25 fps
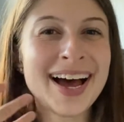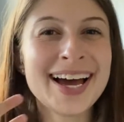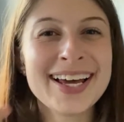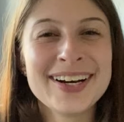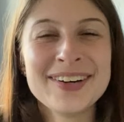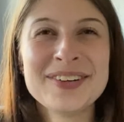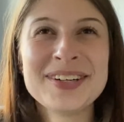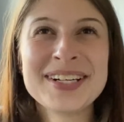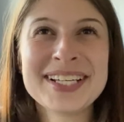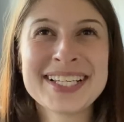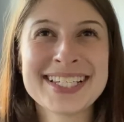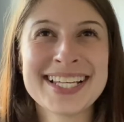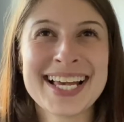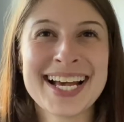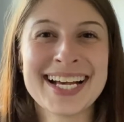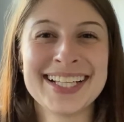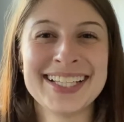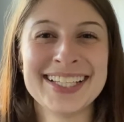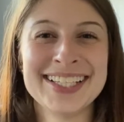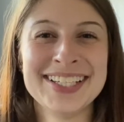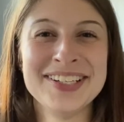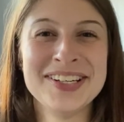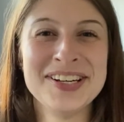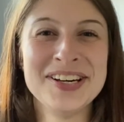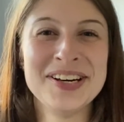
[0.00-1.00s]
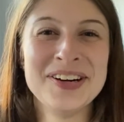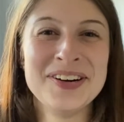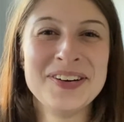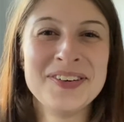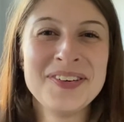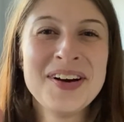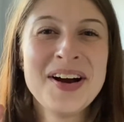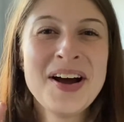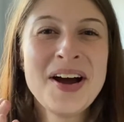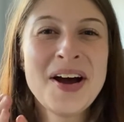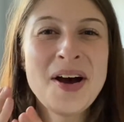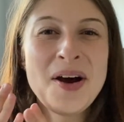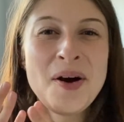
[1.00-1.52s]
I don't exactly
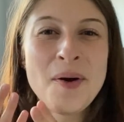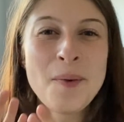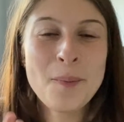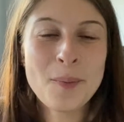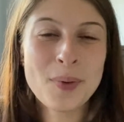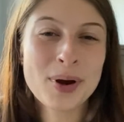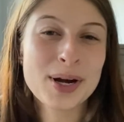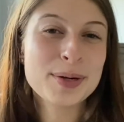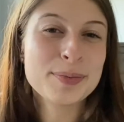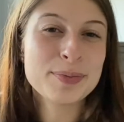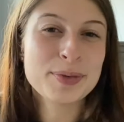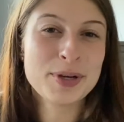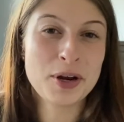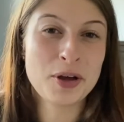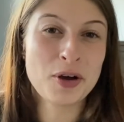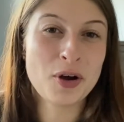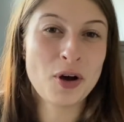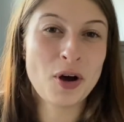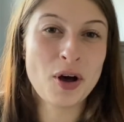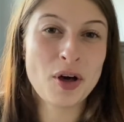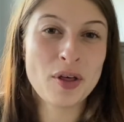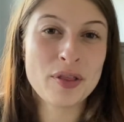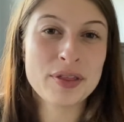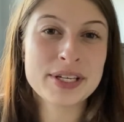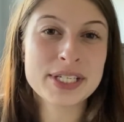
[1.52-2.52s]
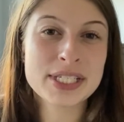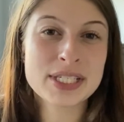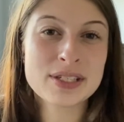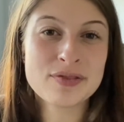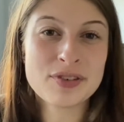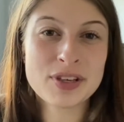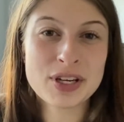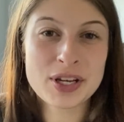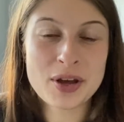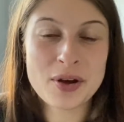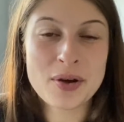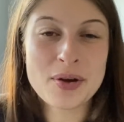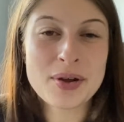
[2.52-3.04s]
know what I'm going to call this
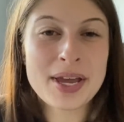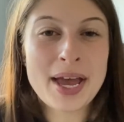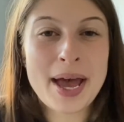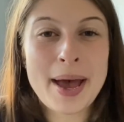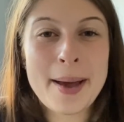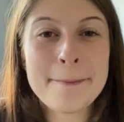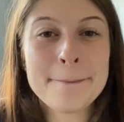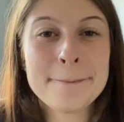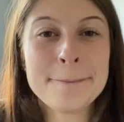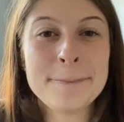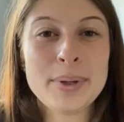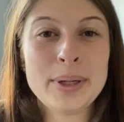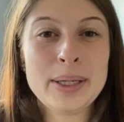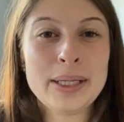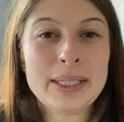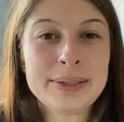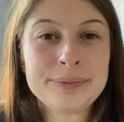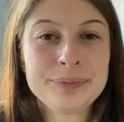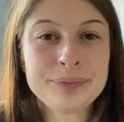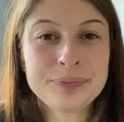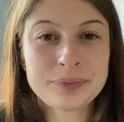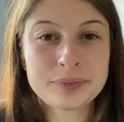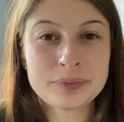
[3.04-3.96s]
video yet, but